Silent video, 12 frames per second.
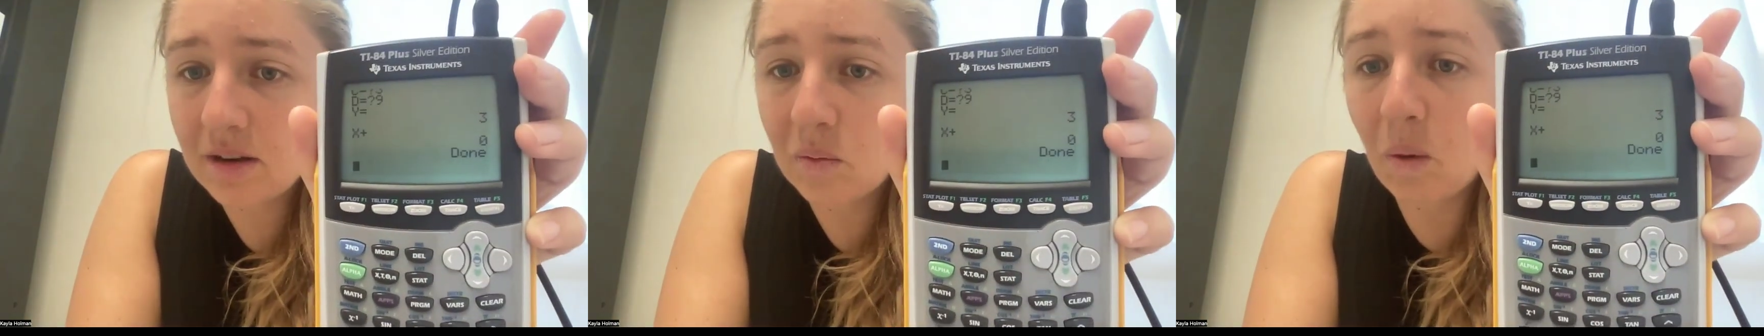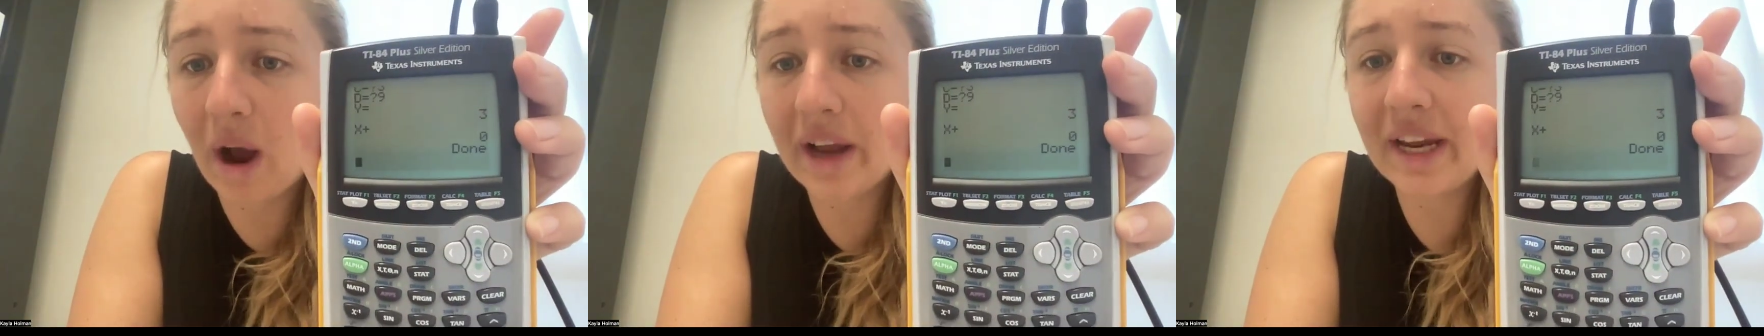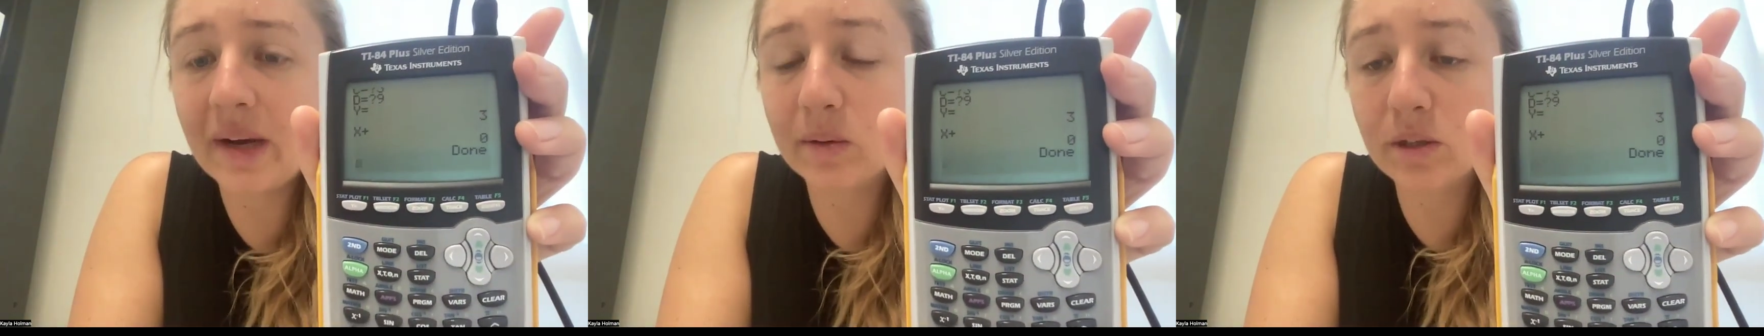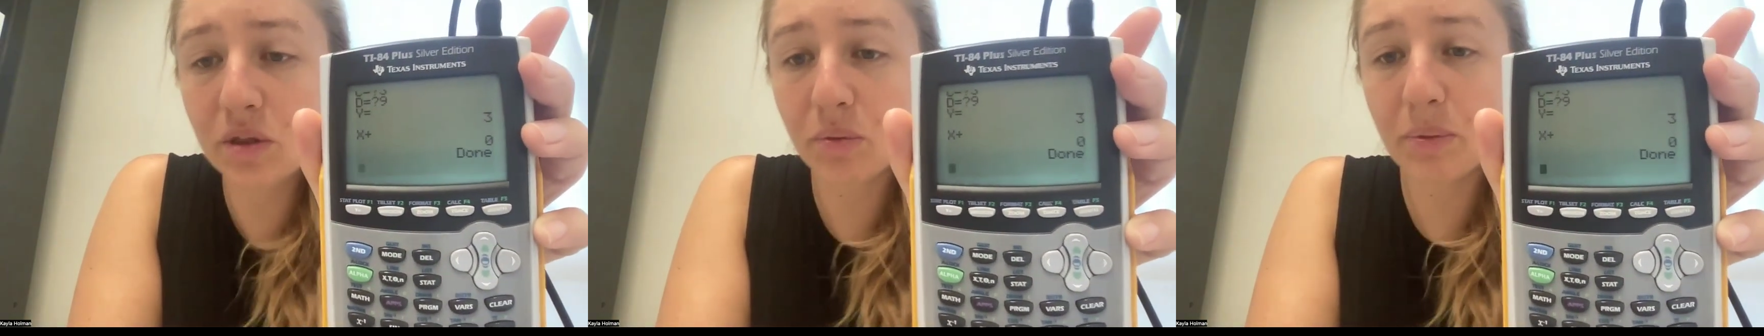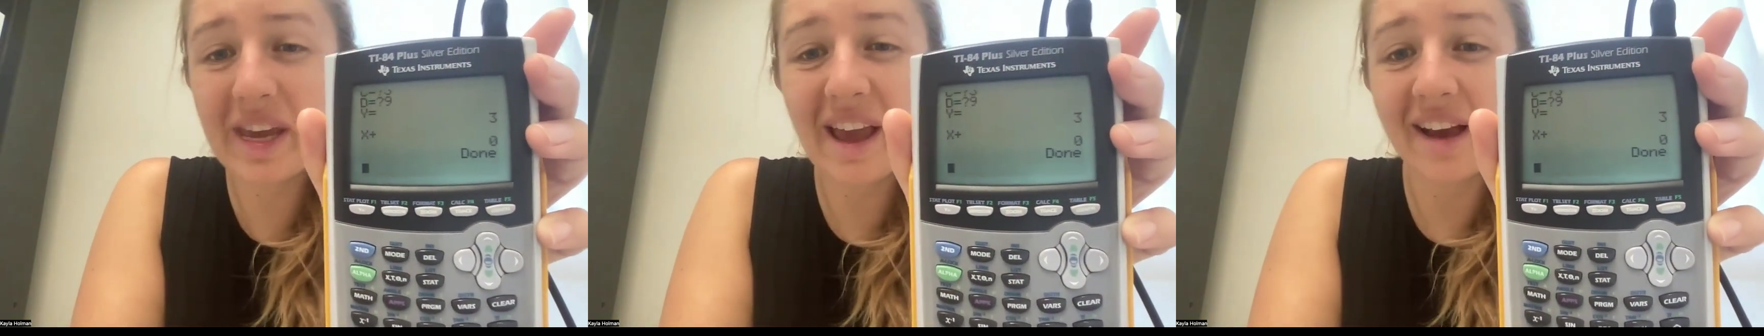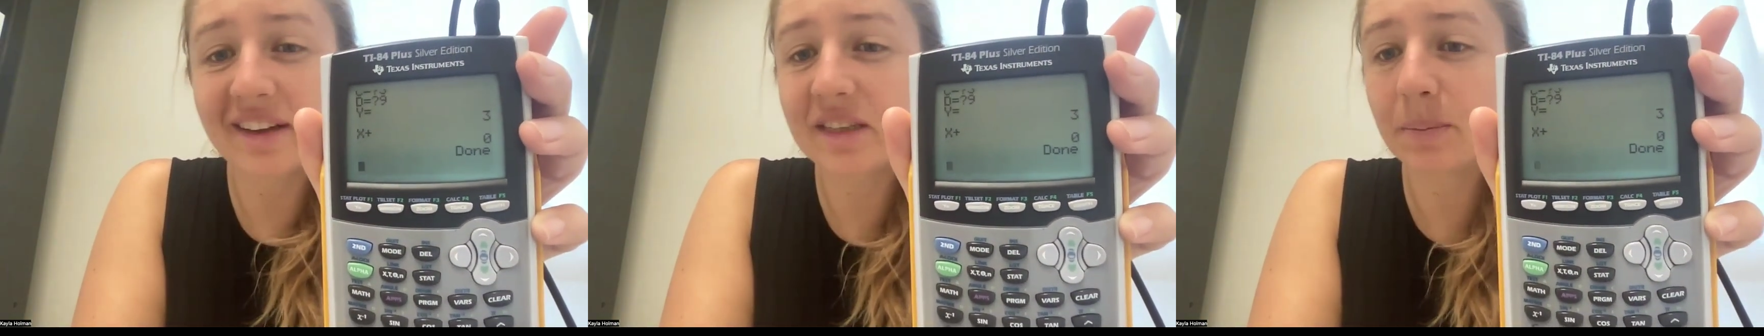Y equals
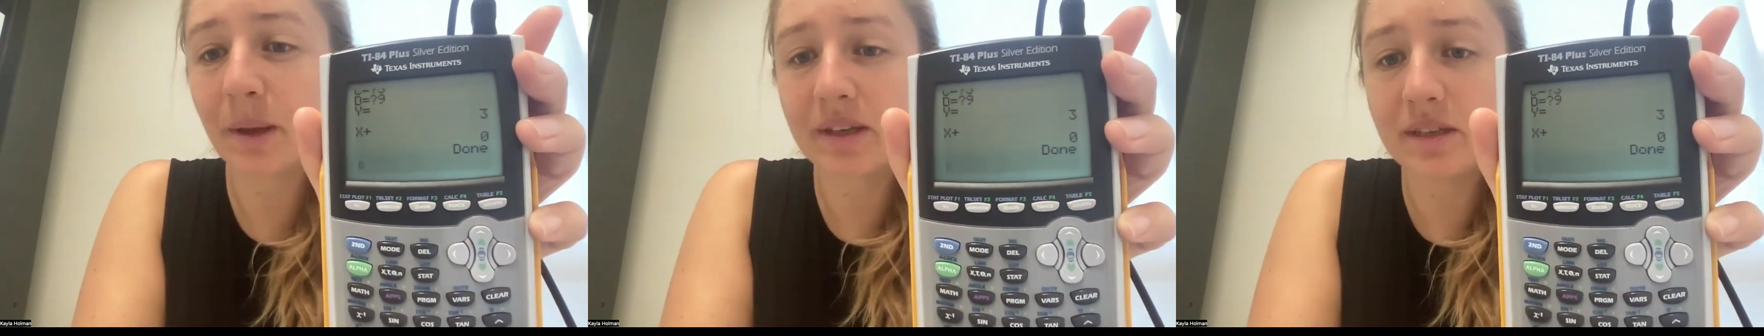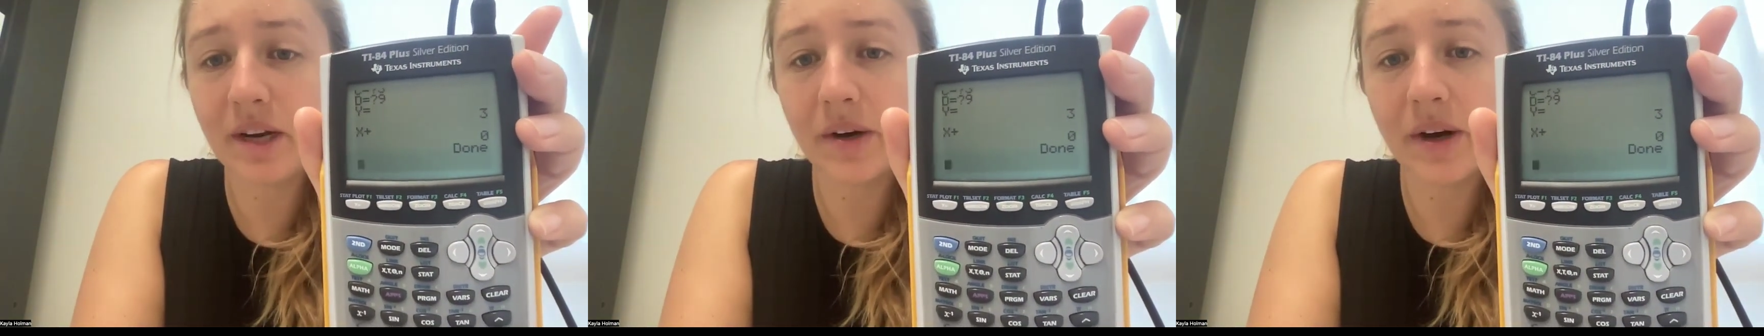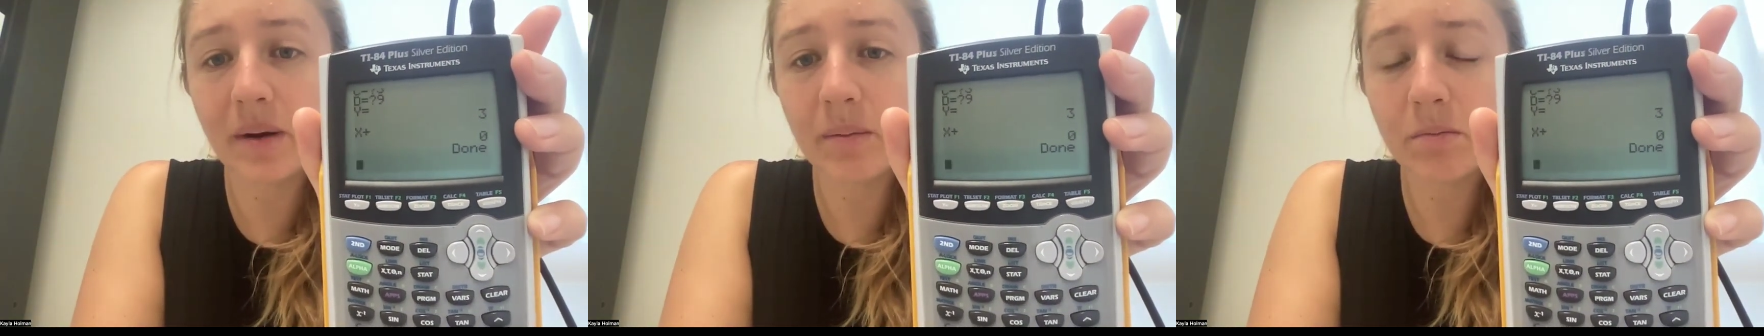3x plus 0,